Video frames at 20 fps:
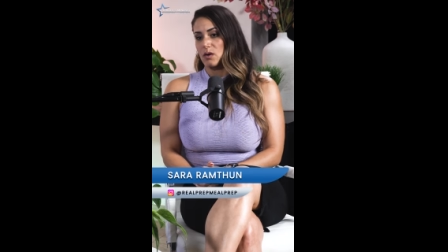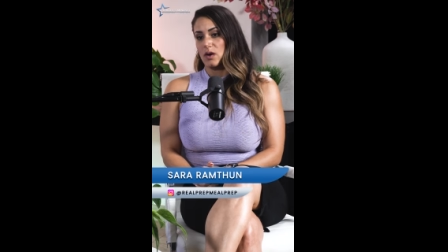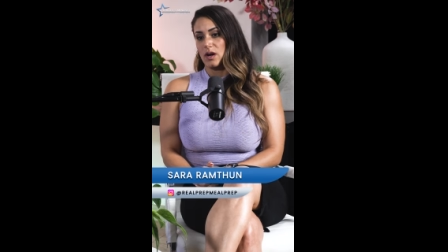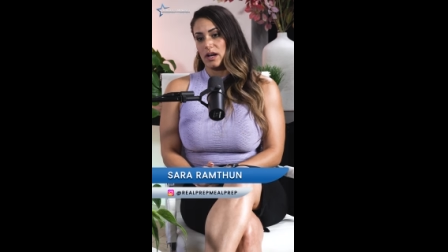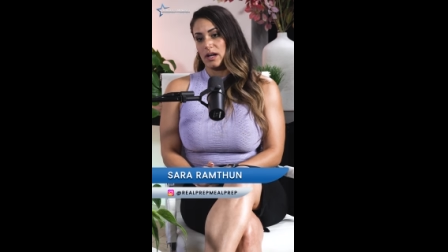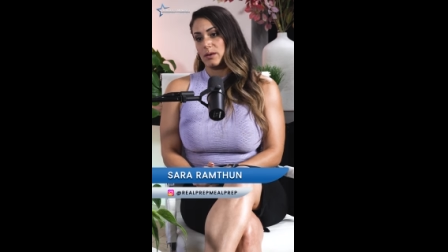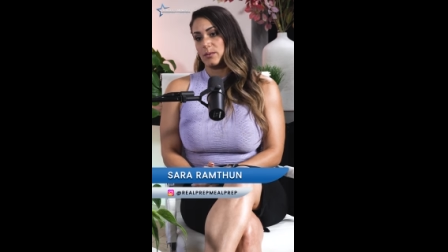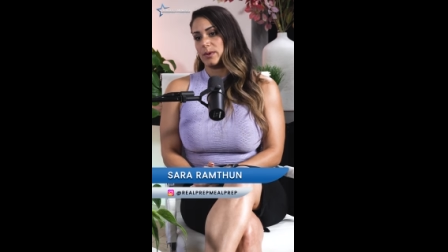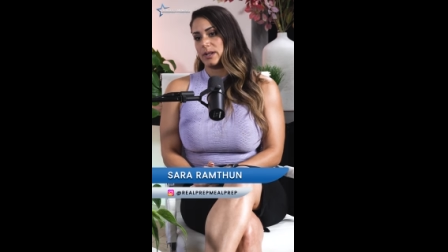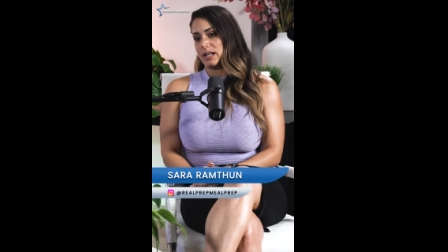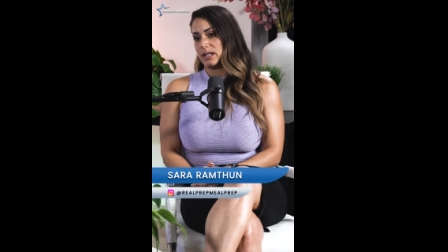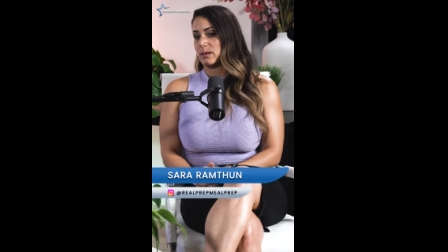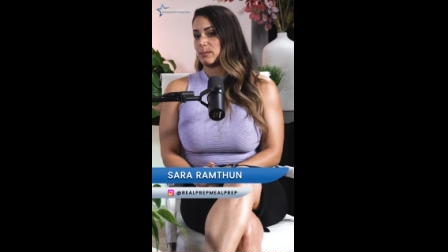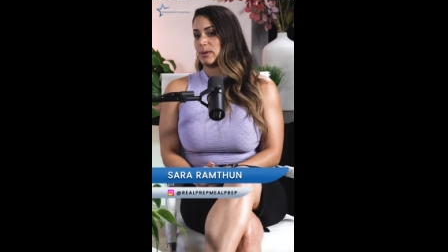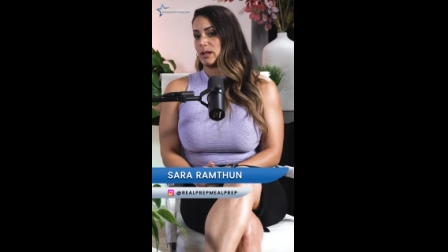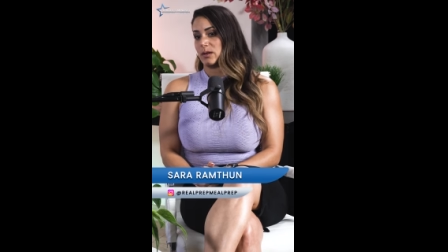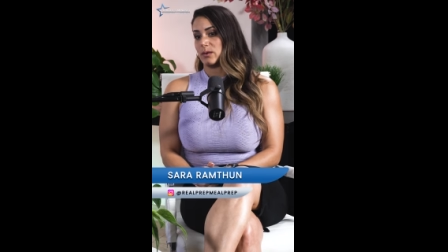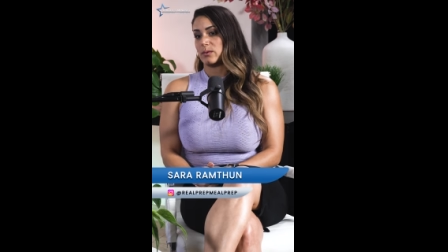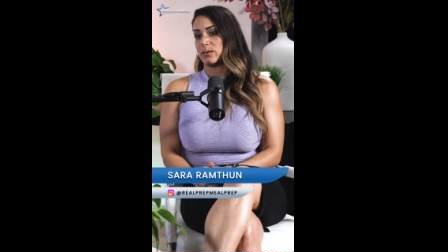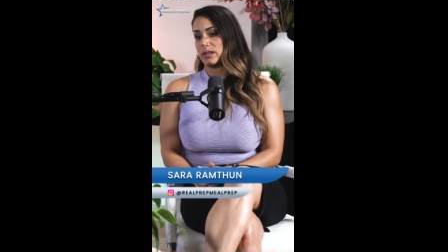I weighed
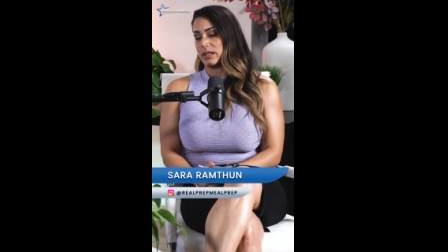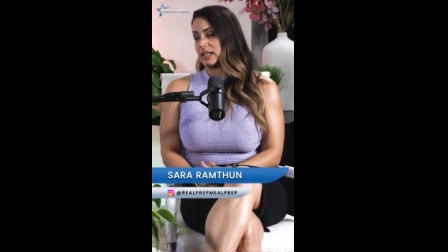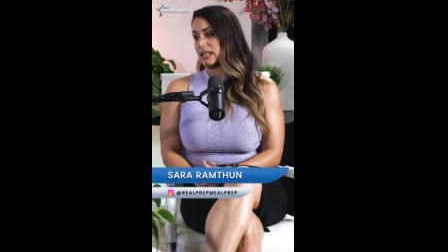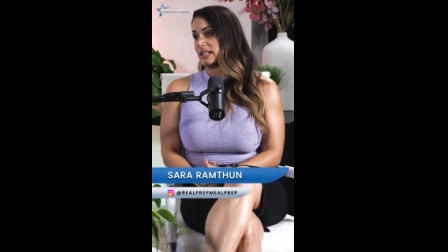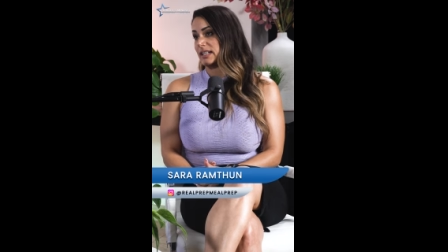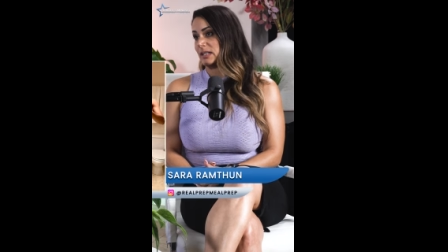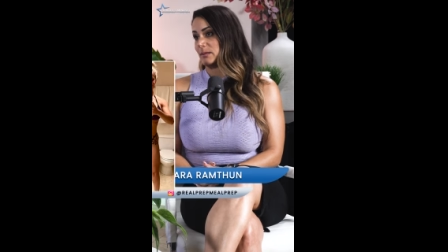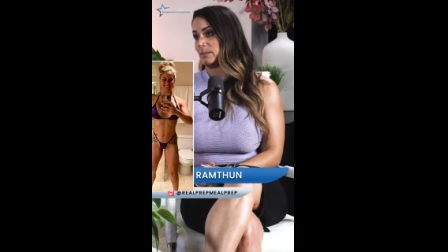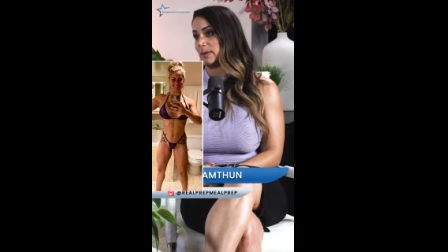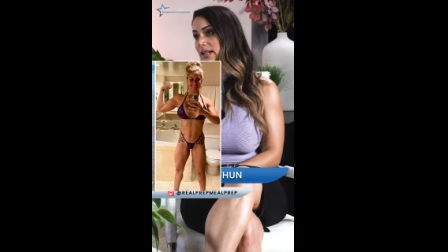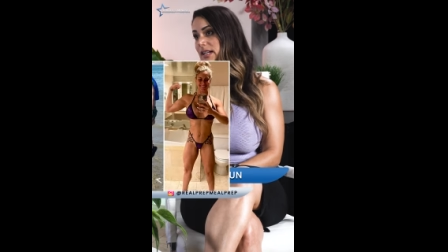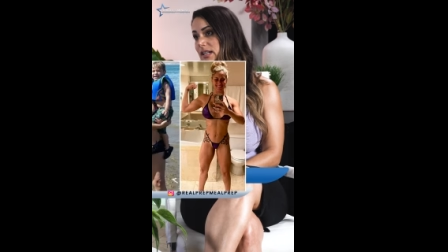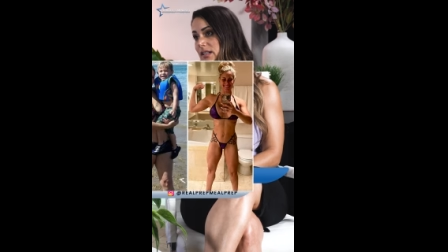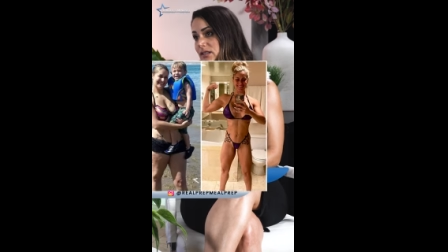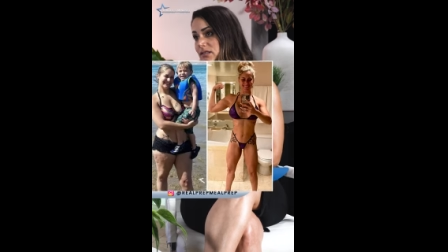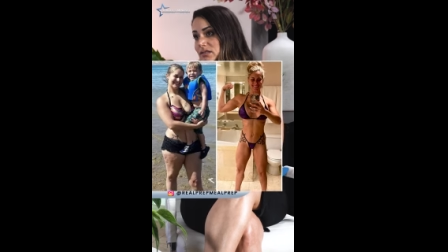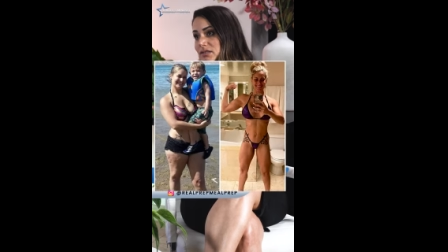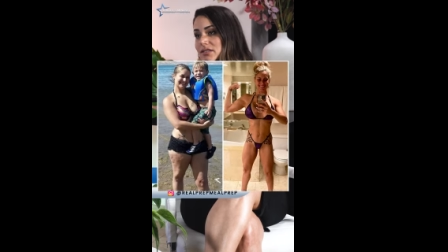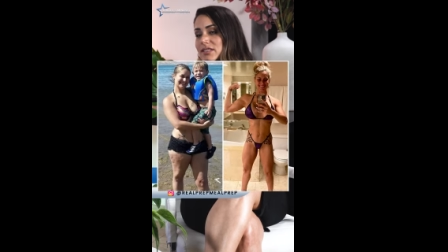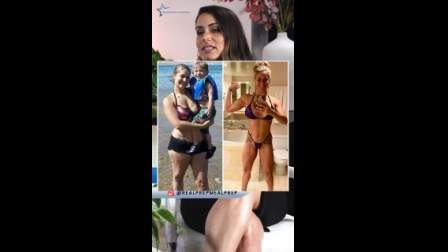about 180
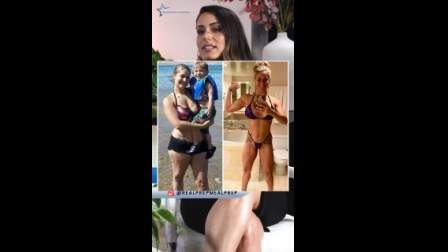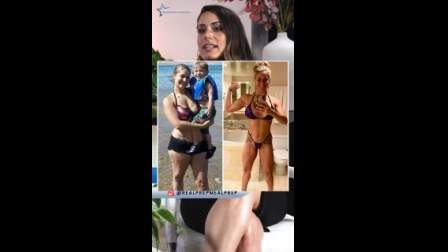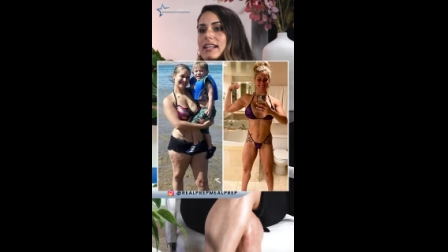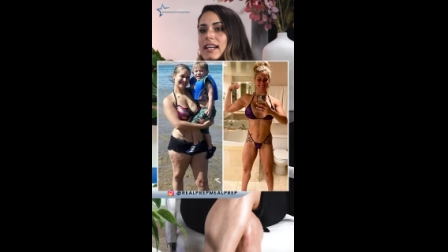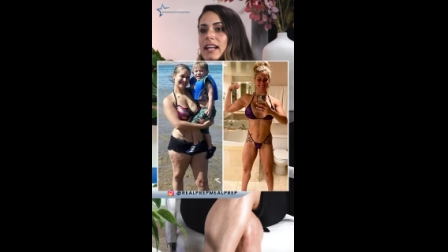pounds,